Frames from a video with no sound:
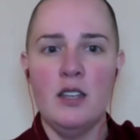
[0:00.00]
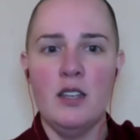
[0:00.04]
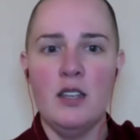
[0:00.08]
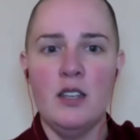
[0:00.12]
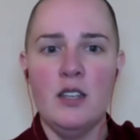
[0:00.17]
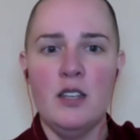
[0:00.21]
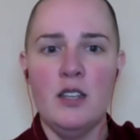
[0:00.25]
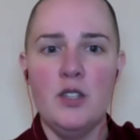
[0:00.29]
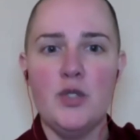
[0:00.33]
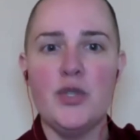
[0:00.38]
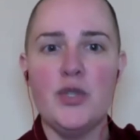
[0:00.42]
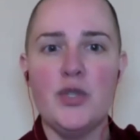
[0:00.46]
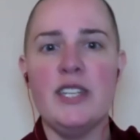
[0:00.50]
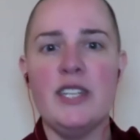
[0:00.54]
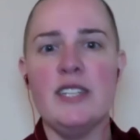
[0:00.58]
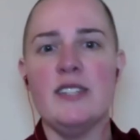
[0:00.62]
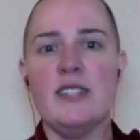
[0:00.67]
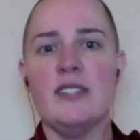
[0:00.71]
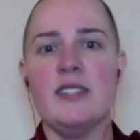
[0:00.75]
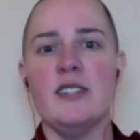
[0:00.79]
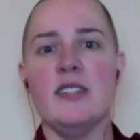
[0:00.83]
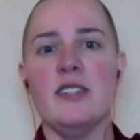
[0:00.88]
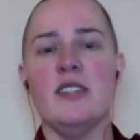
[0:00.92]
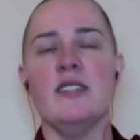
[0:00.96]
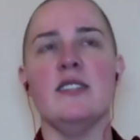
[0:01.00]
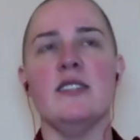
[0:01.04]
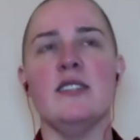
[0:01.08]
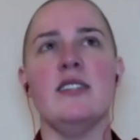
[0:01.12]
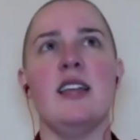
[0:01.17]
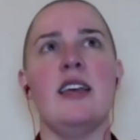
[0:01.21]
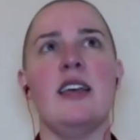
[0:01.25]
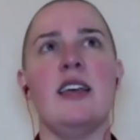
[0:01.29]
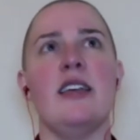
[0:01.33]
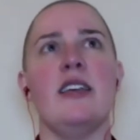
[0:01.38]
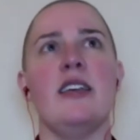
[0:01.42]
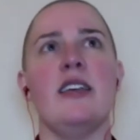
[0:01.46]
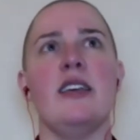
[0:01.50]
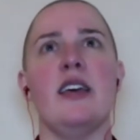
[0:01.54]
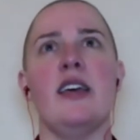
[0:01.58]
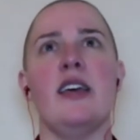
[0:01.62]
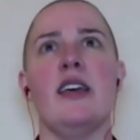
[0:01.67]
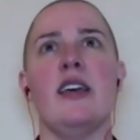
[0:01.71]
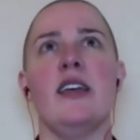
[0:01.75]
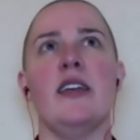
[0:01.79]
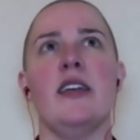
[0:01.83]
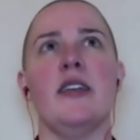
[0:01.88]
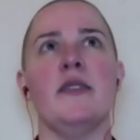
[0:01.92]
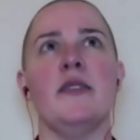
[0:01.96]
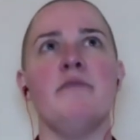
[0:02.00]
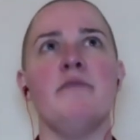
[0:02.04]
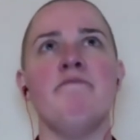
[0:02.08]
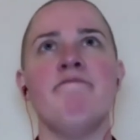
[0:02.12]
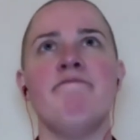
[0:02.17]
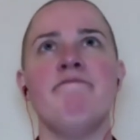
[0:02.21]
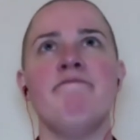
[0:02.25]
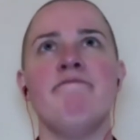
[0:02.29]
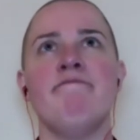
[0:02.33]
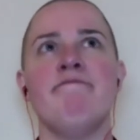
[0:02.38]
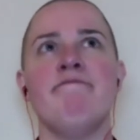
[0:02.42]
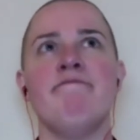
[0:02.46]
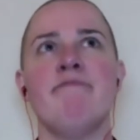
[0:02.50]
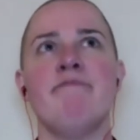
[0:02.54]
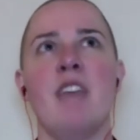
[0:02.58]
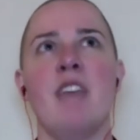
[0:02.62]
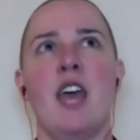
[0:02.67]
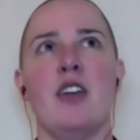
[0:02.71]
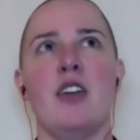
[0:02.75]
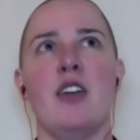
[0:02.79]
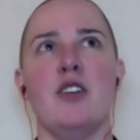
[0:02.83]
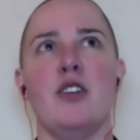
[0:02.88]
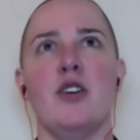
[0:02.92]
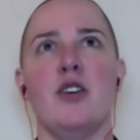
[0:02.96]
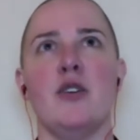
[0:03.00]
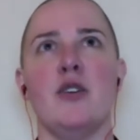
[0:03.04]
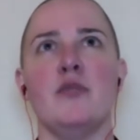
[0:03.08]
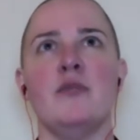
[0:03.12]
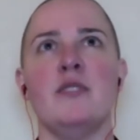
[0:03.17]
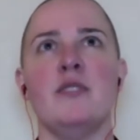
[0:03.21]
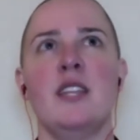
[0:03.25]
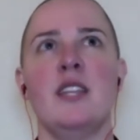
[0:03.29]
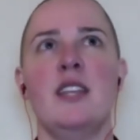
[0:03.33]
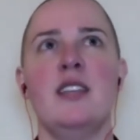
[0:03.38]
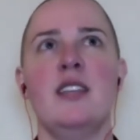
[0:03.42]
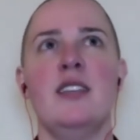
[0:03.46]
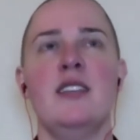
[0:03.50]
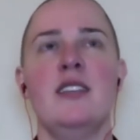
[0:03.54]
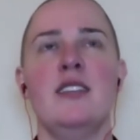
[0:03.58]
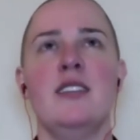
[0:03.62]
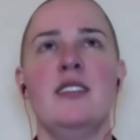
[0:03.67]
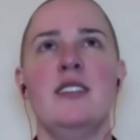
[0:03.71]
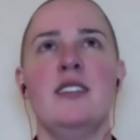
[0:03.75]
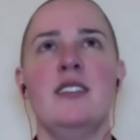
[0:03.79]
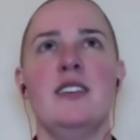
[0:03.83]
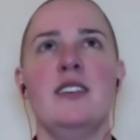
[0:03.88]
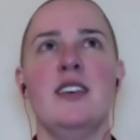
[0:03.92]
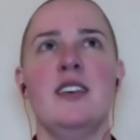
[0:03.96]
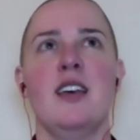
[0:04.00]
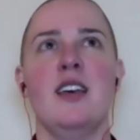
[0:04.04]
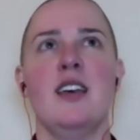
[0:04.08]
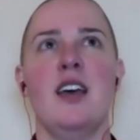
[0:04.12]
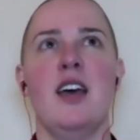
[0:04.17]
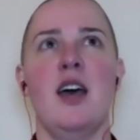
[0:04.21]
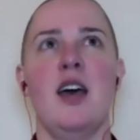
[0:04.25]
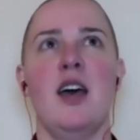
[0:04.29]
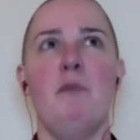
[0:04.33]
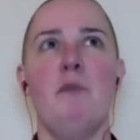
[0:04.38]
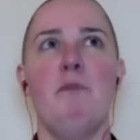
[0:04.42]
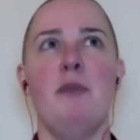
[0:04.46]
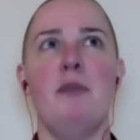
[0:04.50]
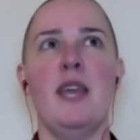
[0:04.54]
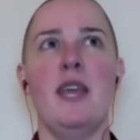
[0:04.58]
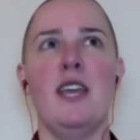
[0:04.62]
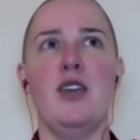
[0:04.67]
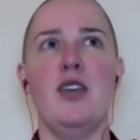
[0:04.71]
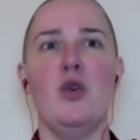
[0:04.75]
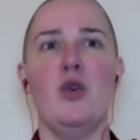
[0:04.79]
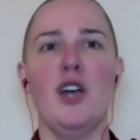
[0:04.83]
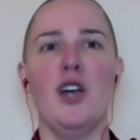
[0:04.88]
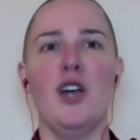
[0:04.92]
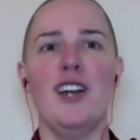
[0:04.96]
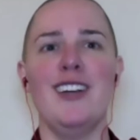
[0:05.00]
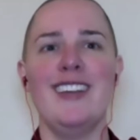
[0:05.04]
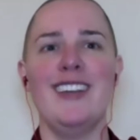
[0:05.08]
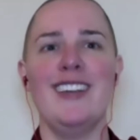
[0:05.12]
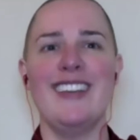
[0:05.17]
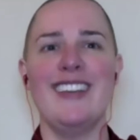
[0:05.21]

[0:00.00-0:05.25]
Treatise is like, uh, I don't know, a big work,